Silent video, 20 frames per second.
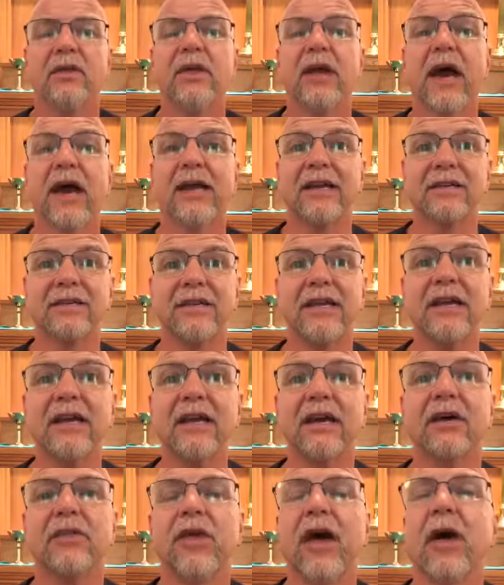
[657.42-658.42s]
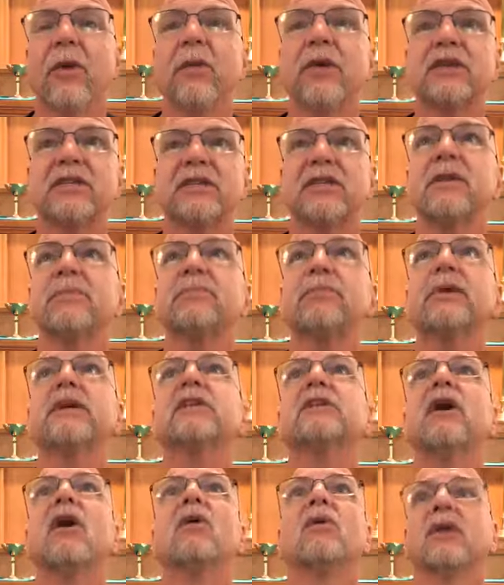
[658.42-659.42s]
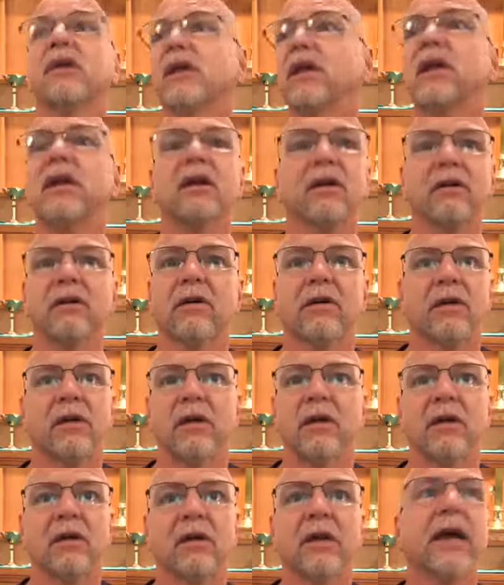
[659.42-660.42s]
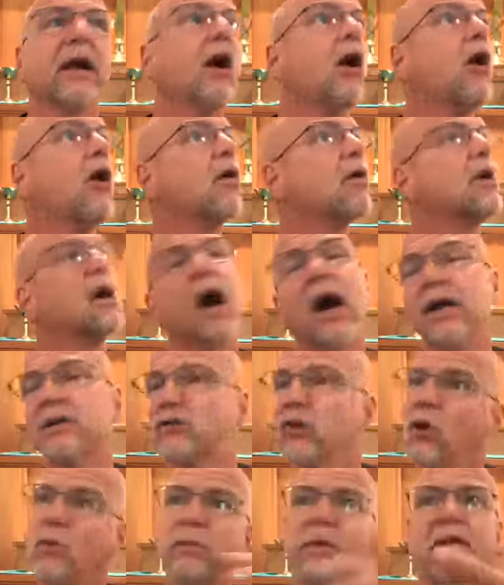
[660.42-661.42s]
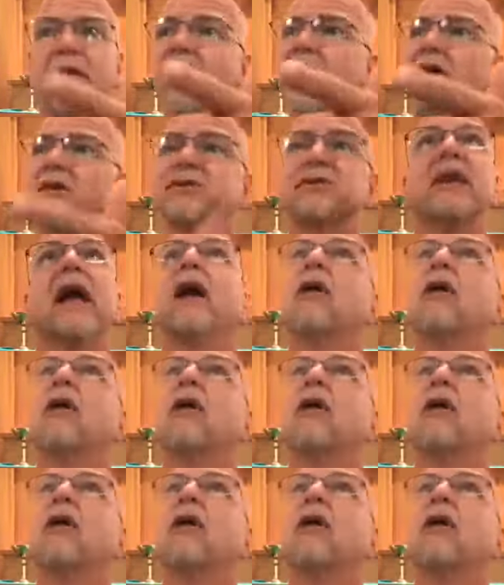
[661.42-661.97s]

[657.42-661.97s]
the idea that we simply don't hear, like, oh, God told me this.